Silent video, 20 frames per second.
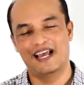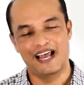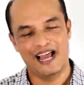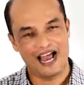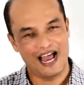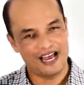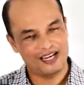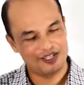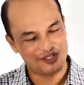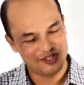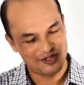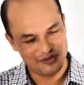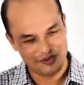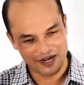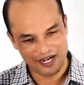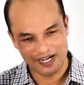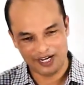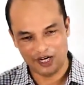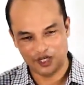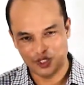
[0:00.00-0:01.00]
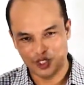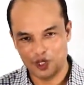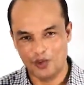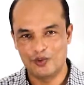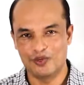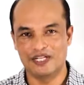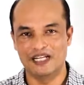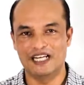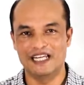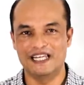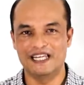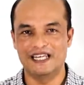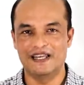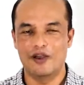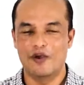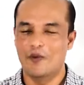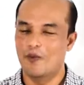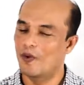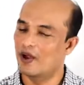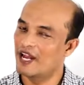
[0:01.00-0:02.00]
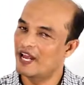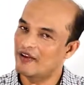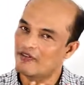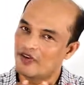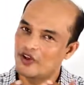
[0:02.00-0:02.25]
I surrender totally. Whatever